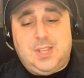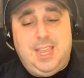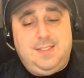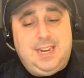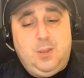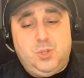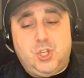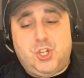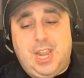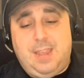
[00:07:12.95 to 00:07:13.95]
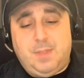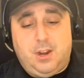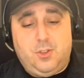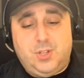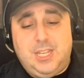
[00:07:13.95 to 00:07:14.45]
saying that he was
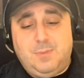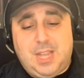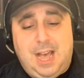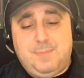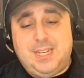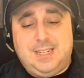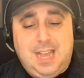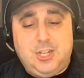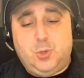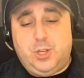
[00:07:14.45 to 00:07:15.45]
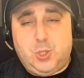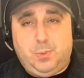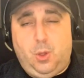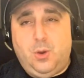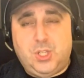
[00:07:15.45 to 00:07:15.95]
ashamed that other teams opted not to
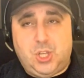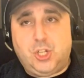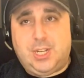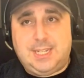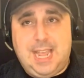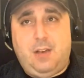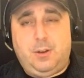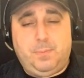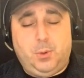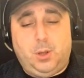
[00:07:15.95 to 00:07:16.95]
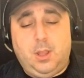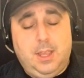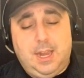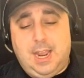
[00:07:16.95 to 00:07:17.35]
explore such a talent pool.